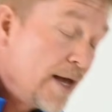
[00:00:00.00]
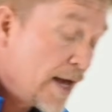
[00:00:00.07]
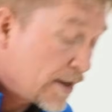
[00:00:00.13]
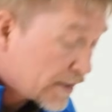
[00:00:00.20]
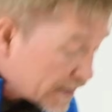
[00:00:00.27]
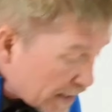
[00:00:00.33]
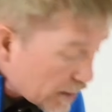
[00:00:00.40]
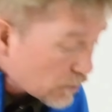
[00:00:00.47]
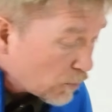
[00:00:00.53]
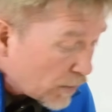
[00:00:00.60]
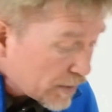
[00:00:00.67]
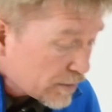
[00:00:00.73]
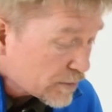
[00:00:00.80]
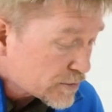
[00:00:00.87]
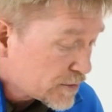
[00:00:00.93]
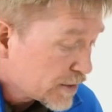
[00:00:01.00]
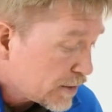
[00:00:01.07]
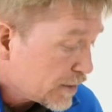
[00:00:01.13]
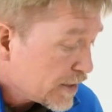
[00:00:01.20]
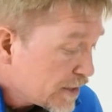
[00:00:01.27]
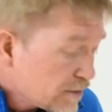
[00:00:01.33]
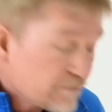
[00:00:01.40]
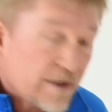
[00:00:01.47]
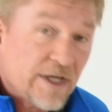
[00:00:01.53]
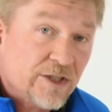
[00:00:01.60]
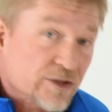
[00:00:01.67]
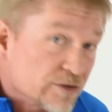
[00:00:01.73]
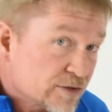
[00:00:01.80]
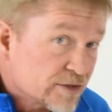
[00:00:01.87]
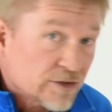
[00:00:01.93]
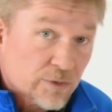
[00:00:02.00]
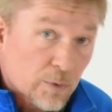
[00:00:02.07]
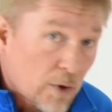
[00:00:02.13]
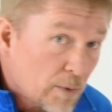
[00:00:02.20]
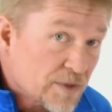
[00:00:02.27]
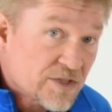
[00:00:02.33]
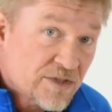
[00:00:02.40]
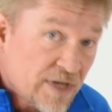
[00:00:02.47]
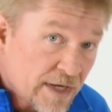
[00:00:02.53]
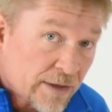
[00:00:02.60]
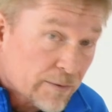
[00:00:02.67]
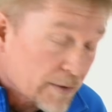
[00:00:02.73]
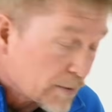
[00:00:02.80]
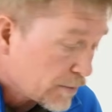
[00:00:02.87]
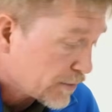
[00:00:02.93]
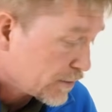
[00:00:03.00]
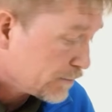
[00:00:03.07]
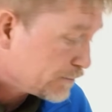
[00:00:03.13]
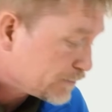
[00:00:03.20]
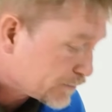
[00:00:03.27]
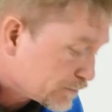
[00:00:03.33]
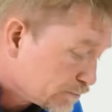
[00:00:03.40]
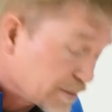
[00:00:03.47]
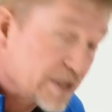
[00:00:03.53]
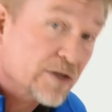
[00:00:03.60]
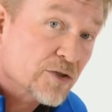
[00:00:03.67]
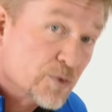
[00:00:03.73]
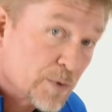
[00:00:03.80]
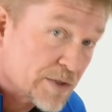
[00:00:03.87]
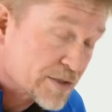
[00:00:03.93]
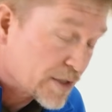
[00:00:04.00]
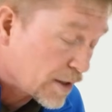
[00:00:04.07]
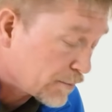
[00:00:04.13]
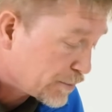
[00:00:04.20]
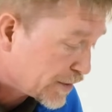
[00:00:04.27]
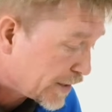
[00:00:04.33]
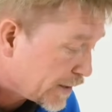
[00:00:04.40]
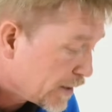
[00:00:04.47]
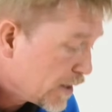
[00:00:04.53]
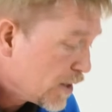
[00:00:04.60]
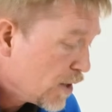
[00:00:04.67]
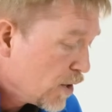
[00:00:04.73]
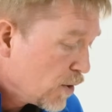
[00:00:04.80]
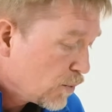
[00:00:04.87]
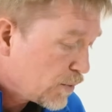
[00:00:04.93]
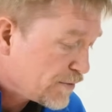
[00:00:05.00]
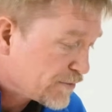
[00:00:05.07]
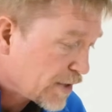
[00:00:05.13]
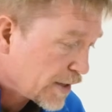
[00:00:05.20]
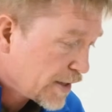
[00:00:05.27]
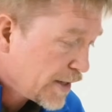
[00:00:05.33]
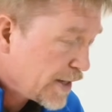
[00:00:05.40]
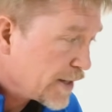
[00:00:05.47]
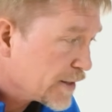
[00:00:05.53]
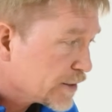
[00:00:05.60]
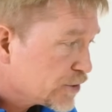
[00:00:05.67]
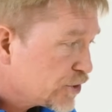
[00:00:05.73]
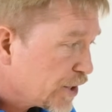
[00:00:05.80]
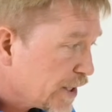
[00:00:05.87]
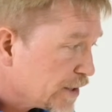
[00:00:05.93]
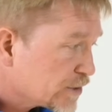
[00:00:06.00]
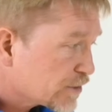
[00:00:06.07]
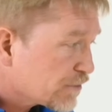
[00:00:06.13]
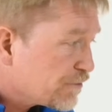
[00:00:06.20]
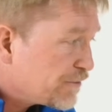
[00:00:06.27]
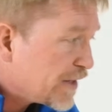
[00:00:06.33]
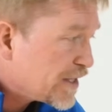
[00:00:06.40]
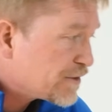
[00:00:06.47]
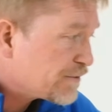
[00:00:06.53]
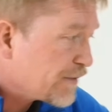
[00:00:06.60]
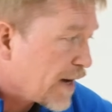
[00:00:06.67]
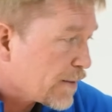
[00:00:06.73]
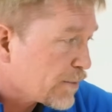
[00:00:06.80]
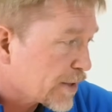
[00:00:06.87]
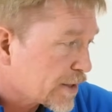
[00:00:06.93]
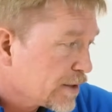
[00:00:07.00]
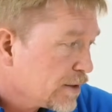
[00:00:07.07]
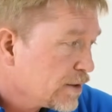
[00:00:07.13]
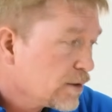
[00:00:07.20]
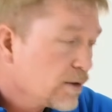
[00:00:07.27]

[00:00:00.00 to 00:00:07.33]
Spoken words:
And again, one of those little innovations, since we're always tinkering with them, being a Swiss company, we've gone ahead and changed the face fabric